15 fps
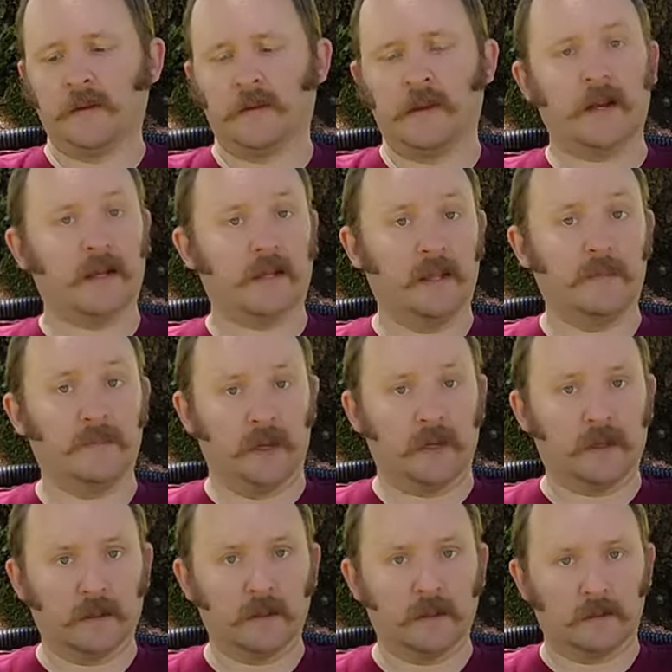Not
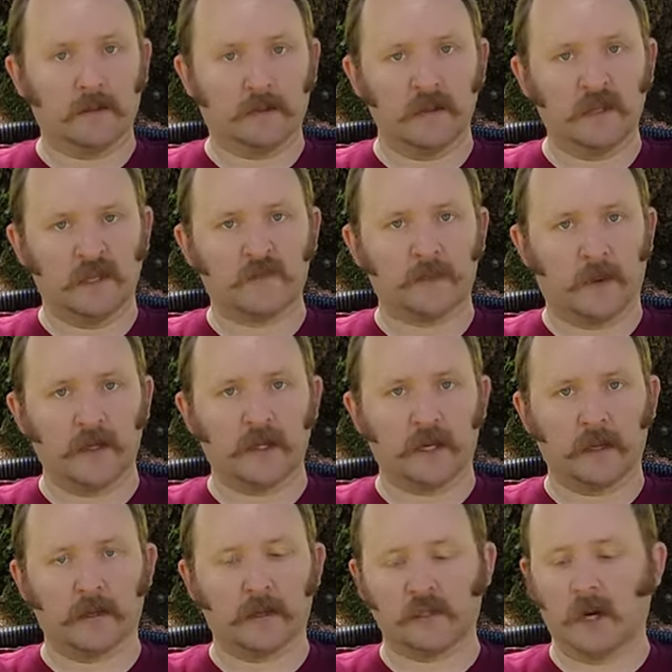Ecliptic, this
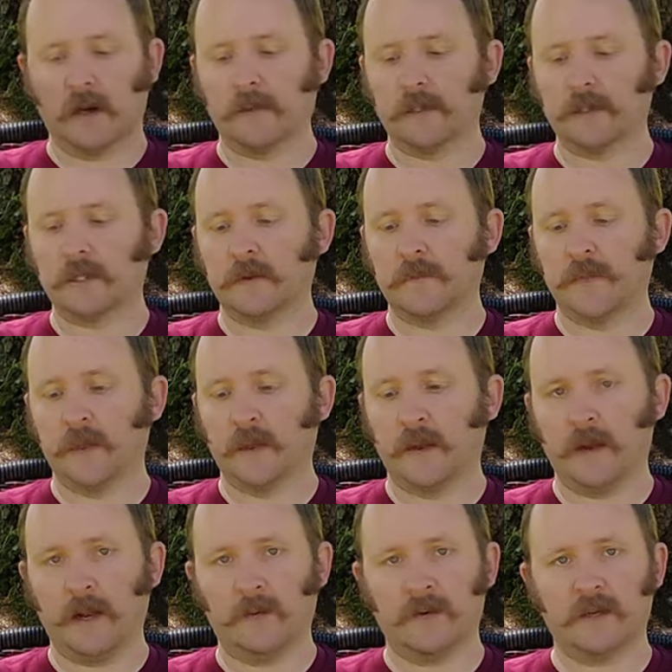particular Starburst.
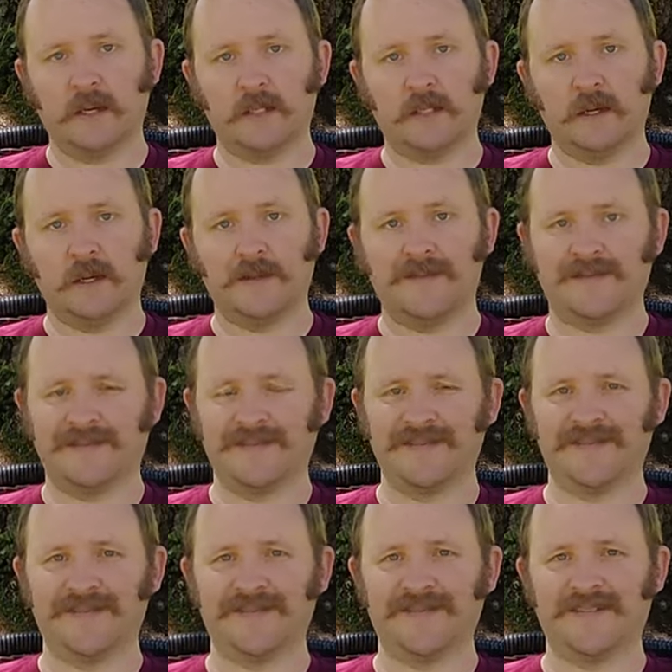And I will catch y'all
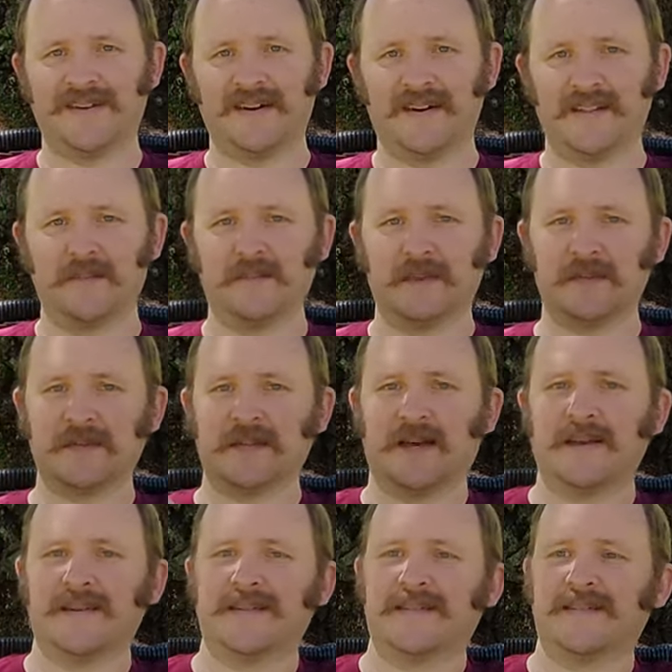on the flip
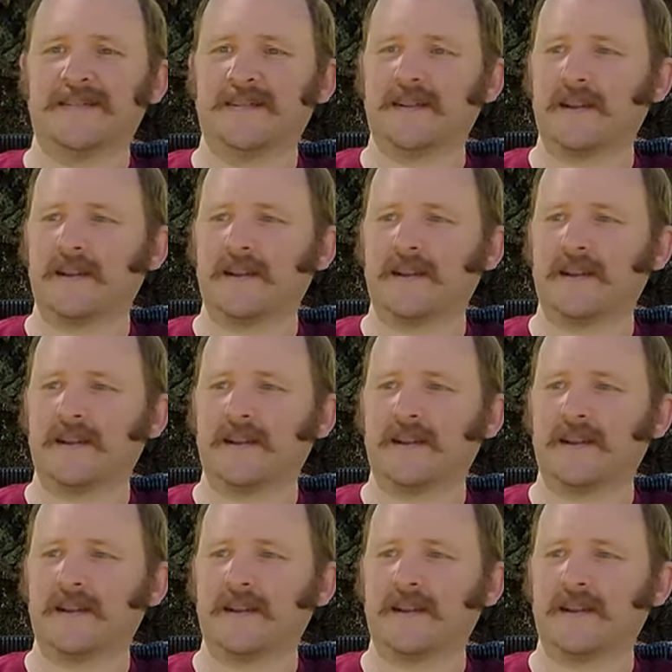side.